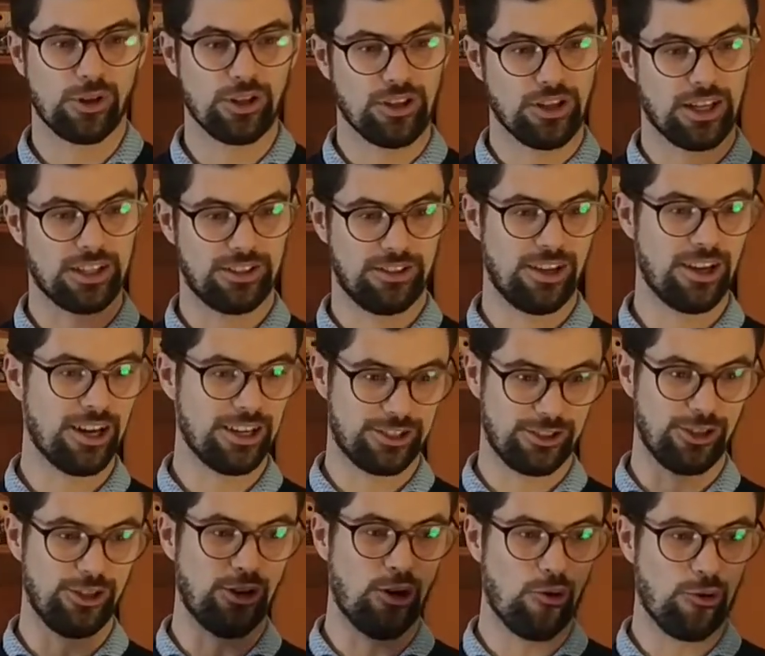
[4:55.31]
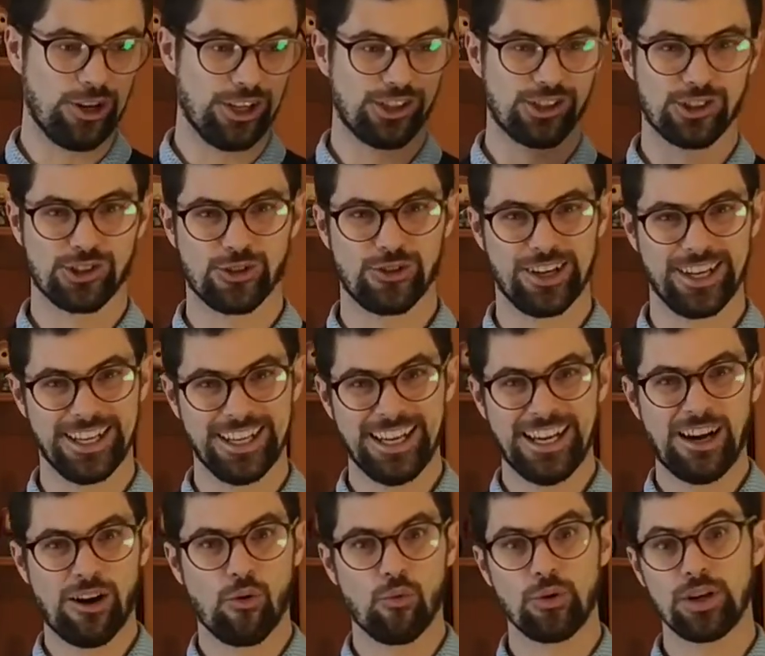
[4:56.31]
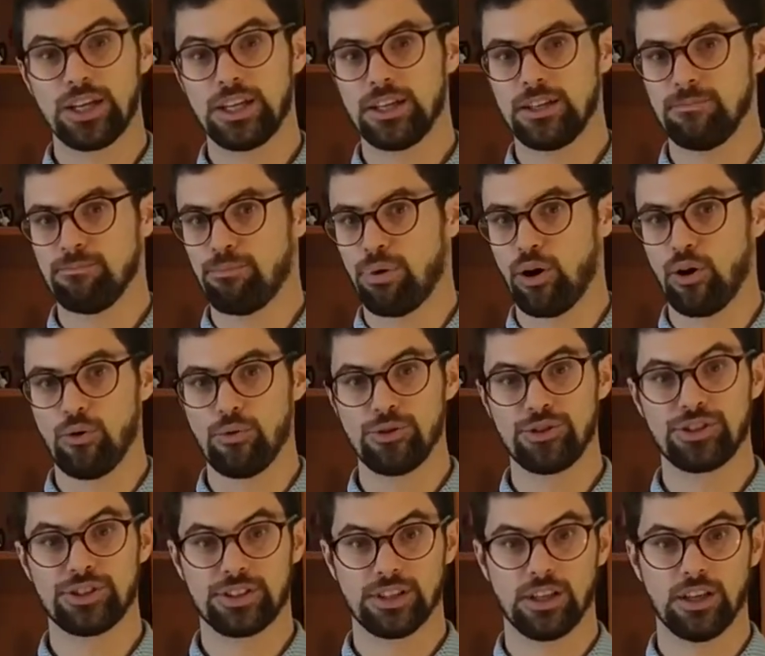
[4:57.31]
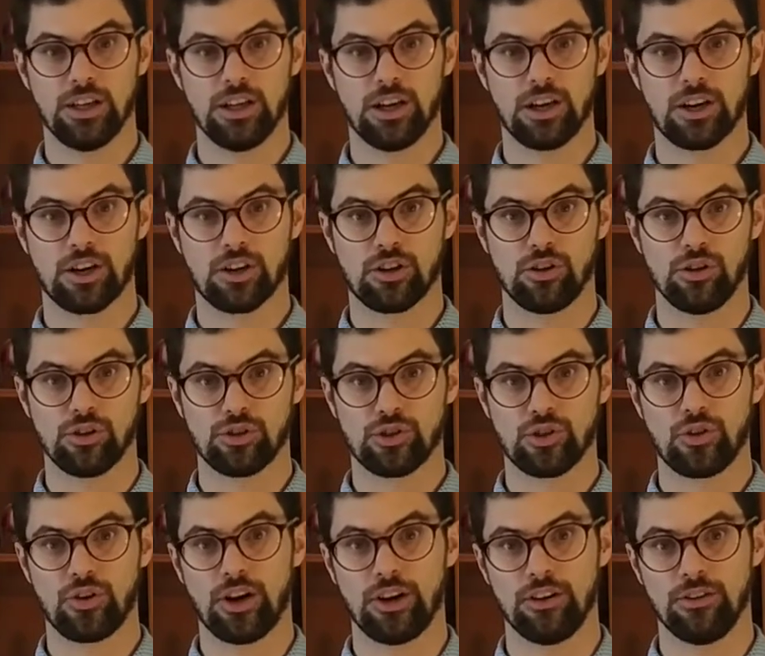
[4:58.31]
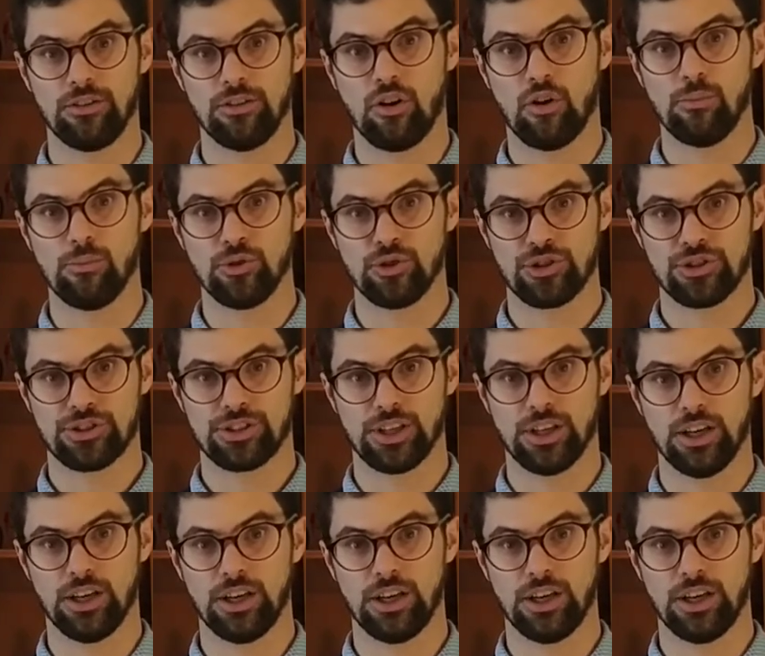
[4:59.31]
as you know, history, we imposed our culture and almost